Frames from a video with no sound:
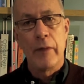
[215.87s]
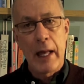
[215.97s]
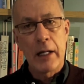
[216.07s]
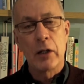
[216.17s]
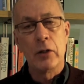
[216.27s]

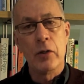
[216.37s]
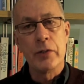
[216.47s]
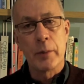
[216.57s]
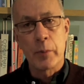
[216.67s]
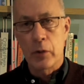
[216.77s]
and that
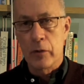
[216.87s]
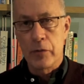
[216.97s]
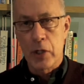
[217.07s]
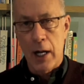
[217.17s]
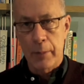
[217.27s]
includes
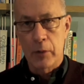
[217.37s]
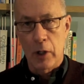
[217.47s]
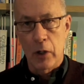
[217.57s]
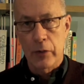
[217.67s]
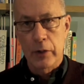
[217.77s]
improved job
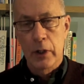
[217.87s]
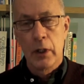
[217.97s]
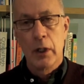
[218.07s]
growth.